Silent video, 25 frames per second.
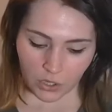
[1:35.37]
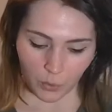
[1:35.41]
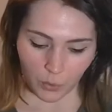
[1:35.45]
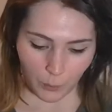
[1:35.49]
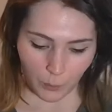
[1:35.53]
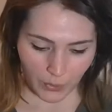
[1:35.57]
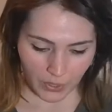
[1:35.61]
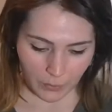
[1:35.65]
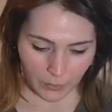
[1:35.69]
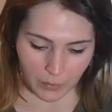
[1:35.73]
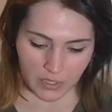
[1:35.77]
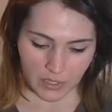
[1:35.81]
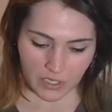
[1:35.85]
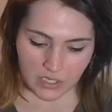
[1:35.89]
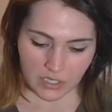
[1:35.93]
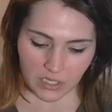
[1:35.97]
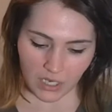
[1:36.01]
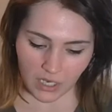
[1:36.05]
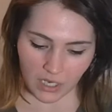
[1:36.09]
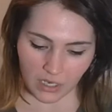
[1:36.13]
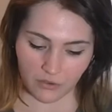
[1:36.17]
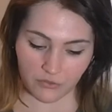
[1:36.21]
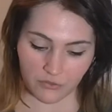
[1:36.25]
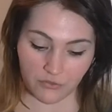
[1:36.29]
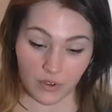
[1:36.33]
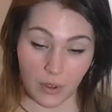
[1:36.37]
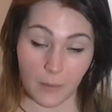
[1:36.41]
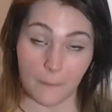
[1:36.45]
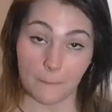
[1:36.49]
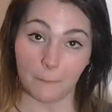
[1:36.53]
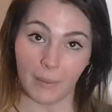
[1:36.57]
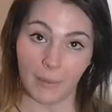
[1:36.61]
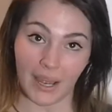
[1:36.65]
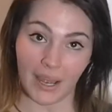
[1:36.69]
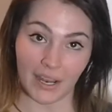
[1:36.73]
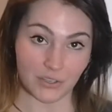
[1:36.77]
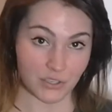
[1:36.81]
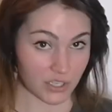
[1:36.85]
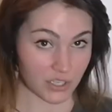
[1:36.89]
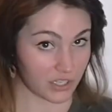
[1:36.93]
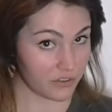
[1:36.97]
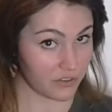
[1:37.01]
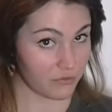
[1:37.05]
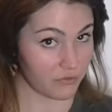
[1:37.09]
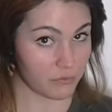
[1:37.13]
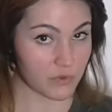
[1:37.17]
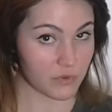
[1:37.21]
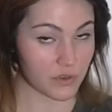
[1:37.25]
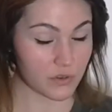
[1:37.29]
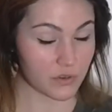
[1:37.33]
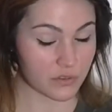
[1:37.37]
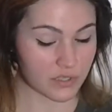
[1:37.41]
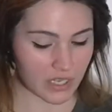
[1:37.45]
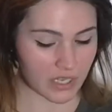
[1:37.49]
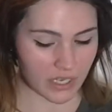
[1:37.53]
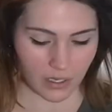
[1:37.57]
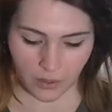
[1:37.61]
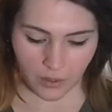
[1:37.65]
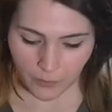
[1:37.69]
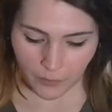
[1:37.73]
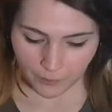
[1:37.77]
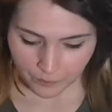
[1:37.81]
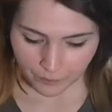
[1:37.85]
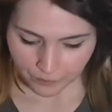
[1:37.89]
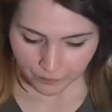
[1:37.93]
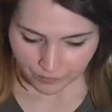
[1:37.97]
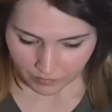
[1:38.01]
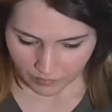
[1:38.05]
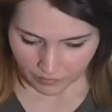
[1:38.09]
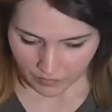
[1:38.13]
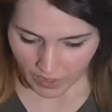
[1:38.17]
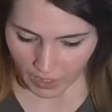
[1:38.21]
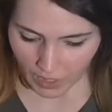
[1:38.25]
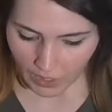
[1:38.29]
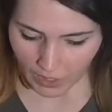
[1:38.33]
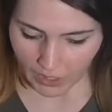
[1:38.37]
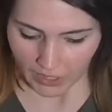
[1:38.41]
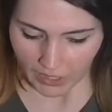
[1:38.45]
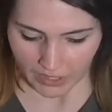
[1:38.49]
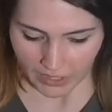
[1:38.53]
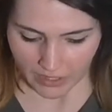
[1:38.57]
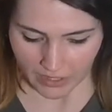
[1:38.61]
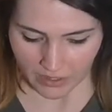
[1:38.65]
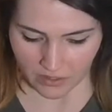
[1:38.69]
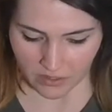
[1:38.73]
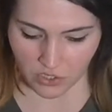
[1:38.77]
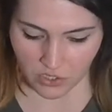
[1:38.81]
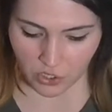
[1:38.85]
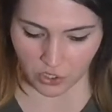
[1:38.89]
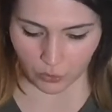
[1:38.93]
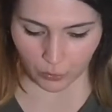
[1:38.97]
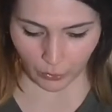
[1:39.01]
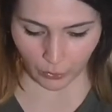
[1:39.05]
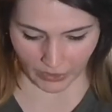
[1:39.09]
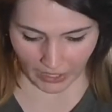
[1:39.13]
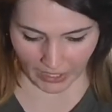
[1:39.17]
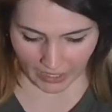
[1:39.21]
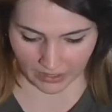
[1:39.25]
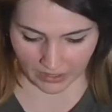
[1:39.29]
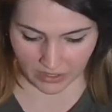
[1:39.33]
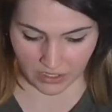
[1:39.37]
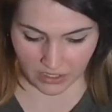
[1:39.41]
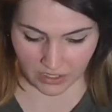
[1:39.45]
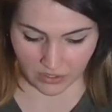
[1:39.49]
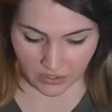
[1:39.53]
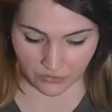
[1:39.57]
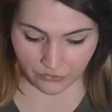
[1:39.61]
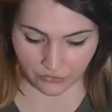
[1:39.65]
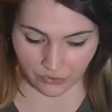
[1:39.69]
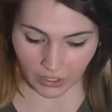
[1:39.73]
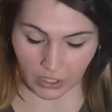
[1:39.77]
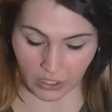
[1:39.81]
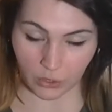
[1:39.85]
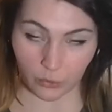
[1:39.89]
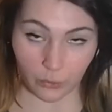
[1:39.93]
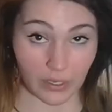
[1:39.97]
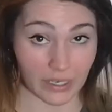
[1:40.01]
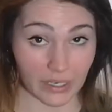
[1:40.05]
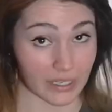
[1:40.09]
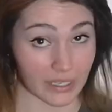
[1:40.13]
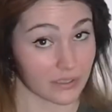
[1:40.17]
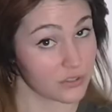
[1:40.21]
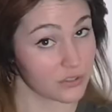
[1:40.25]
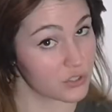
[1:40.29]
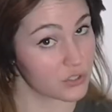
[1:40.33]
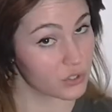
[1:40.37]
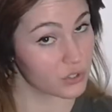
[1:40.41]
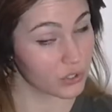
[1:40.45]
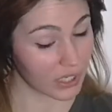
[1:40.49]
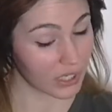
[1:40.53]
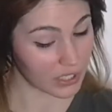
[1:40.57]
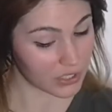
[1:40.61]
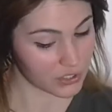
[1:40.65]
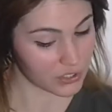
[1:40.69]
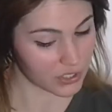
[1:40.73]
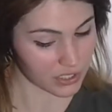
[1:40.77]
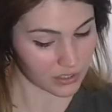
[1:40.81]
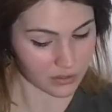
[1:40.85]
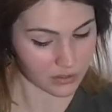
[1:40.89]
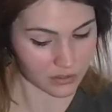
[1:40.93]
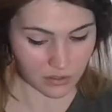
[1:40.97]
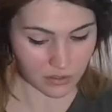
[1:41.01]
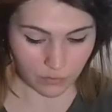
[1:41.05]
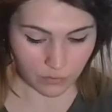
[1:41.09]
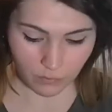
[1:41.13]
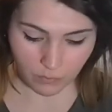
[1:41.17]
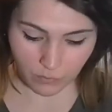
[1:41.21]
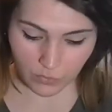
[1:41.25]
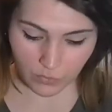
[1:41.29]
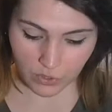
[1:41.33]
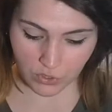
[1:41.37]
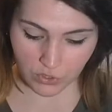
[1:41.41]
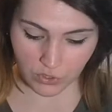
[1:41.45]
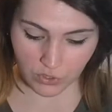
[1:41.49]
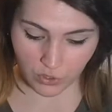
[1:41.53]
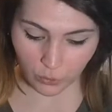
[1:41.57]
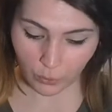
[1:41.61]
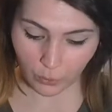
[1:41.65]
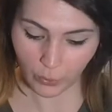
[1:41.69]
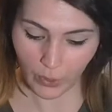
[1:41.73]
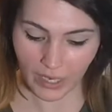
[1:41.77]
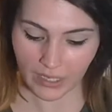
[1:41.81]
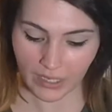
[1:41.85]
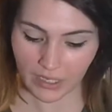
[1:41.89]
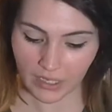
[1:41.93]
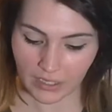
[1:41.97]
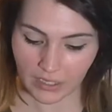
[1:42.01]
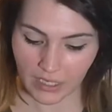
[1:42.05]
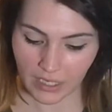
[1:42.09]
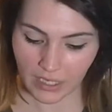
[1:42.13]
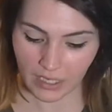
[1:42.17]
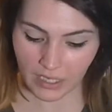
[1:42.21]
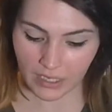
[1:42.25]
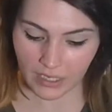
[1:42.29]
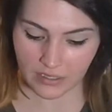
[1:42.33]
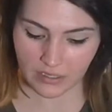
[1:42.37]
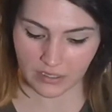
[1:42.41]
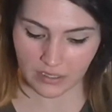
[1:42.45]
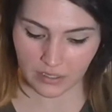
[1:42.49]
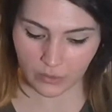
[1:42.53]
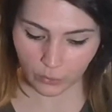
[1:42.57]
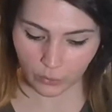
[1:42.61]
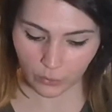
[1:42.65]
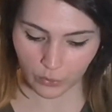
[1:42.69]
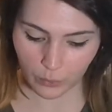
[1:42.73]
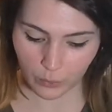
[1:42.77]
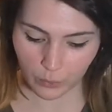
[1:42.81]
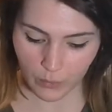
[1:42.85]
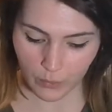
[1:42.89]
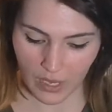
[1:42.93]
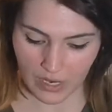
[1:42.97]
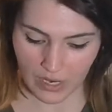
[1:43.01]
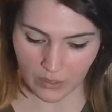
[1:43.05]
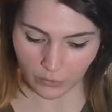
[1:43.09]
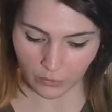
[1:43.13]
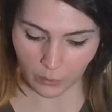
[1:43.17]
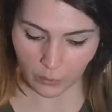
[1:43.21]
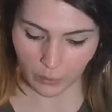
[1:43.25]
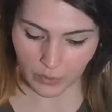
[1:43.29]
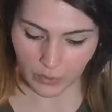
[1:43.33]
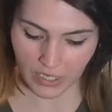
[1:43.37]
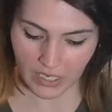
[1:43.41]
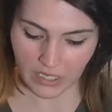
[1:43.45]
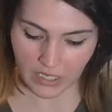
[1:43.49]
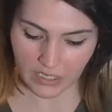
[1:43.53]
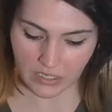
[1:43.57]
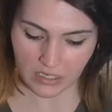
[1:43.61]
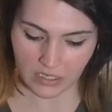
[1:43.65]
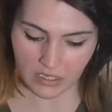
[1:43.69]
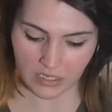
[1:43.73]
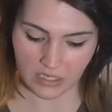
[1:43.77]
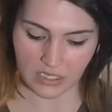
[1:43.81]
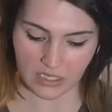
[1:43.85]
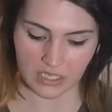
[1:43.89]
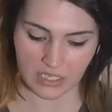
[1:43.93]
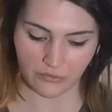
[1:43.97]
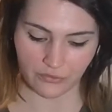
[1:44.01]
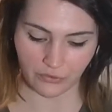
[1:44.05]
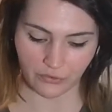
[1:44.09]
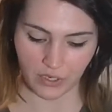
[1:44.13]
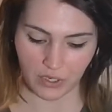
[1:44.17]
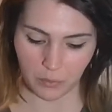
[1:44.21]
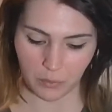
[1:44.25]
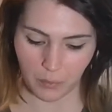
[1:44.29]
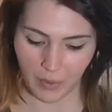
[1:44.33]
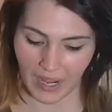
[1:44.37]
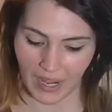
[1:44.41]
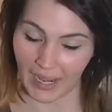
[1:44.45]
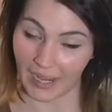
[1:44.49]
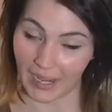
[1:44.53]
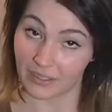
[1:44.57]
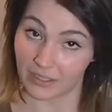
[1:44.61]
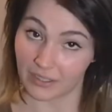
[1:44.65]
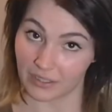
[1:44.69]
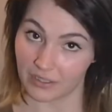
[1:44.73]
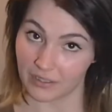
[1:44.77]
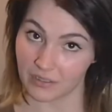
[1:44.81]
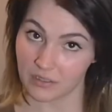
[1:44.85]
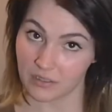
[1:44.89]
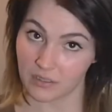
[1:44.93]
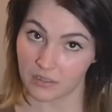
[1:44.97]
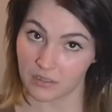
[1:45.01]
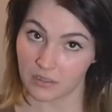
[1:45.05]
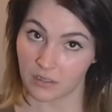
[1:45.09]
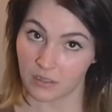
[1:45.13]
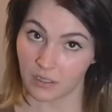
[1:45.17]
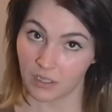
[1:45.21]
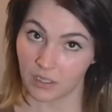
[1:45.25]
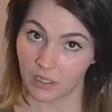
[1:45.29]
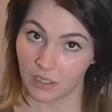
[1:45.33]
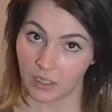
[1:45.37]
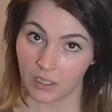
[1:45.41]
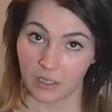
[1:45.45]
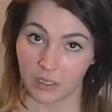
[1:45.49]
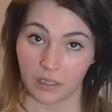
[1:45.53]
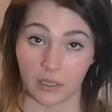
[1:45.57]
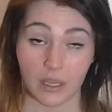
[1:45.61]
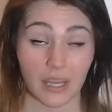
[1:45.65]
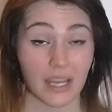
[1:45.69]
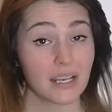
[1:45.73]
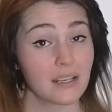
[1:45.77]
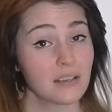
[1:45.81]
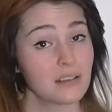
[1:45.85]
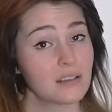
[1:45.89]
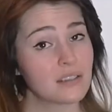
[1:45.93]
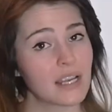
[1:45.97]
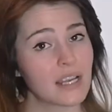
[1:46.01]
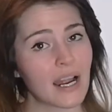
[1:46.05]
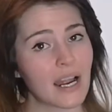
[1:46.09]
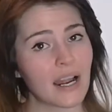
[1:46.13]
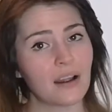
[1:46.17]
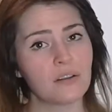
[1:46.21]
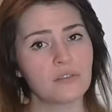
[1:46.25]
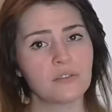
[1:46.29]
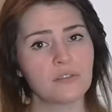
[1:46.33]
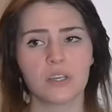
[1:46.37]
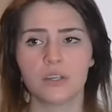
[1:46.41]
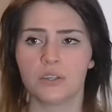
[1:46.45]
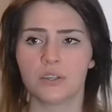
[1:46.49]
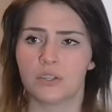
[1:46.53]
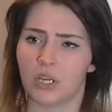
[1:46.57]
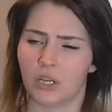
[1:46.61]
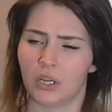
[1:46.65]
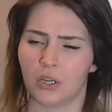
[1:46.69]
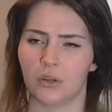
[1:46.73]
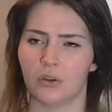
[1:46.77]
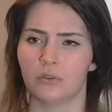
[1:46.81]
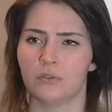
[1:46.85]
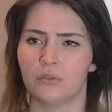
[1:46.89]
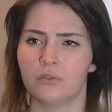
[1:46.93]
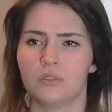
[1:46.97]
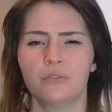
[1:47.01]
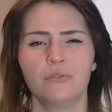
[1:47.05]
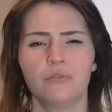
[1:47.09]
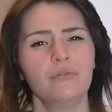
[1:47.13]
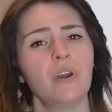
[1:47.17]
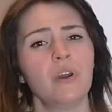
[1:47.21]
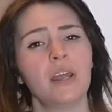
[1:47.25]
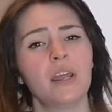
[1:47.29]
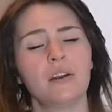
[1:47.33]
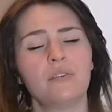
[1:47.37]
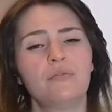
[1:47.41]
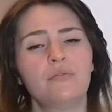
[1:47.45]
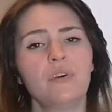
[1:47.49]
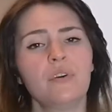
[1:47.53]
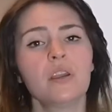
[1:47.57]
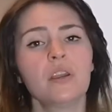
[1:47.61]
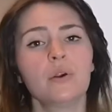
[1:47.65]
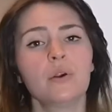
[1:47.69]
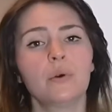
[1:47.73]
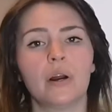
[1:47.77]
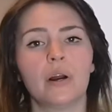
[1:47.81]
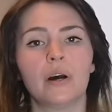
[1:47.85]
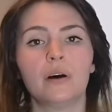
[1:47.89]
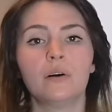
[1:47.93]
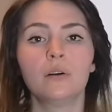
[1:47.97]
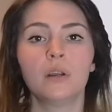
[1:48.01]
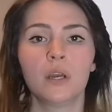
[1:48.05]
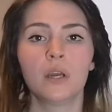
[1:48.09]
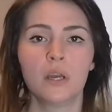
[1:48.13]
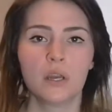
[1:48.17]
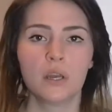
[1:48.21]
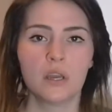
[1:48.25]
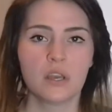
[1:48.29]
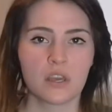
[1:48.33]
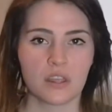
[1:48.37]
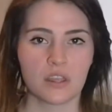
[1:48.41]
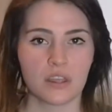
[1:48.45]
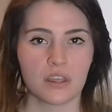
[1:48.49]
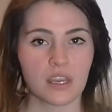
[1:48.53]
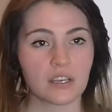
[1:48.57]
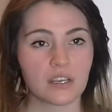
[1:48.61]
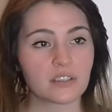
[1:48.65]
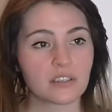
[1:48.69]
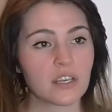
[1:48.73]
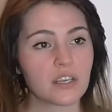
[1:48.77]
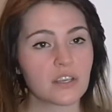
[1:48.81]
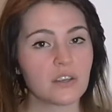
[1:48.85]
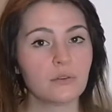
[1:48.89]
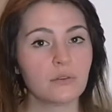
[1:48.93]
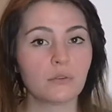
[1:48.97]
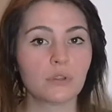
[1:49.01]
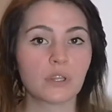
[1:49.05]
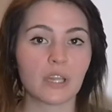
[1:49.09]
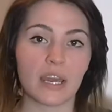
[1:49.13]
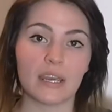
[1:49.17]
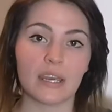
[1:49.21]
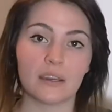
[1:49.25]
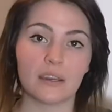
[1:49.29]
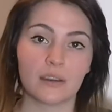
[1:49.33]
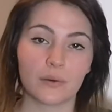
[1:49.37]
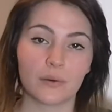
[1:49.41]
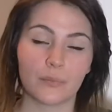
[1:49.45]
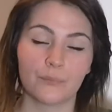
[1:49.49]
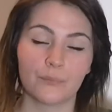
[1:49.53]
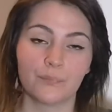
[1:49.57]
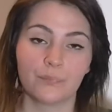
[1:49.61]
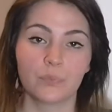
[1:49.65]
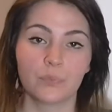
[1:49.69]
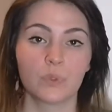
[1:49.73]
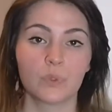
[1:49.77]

The purpose of Magic of Music is to practice following instructions, to recognize and repeat different patterns and sounds and tones and figure out things that you like,